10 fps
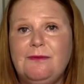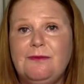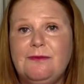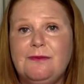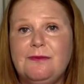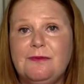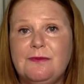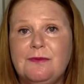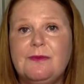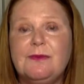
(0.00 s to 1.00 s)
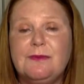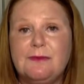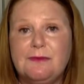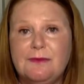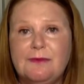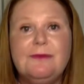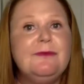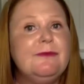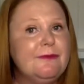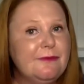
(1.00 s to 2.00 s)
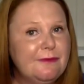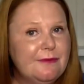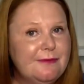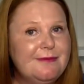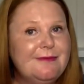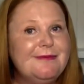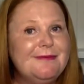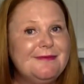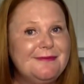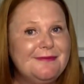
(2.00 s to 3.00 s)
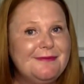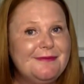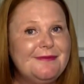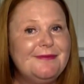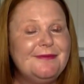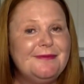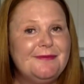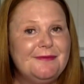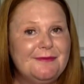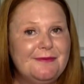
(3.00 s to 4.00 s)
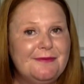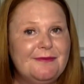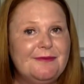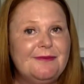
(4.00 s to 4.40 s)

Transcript: (silent)